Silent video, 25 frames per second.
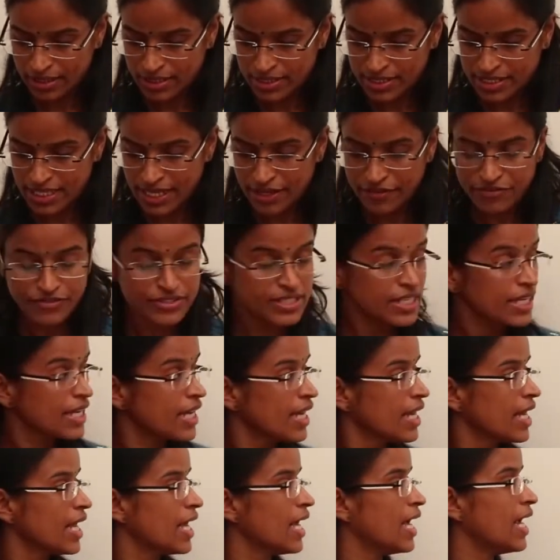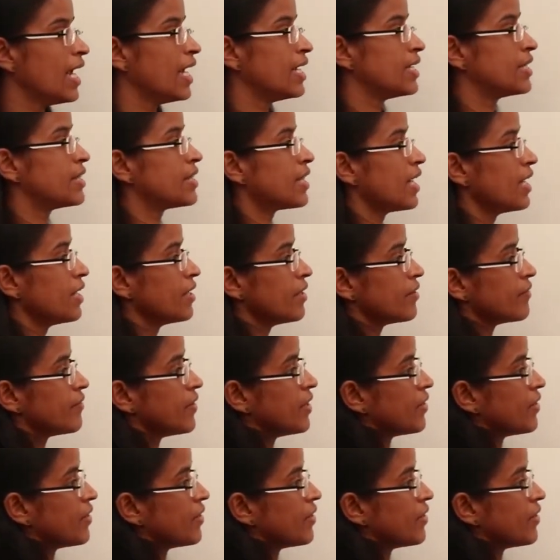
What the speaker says: Safety, health and